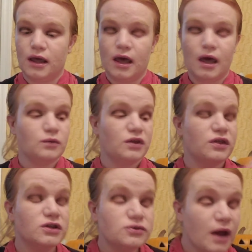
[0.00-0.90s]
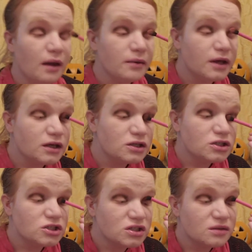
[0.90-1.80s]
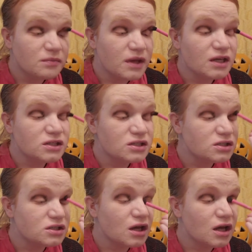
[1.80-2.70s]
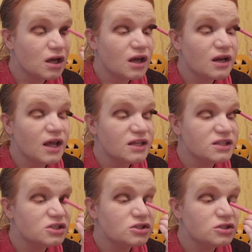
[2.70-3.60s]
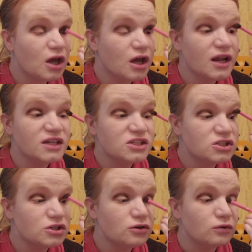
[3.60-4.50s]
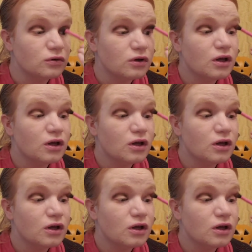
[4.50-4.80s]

And with this rabbit, she makes a nice stew.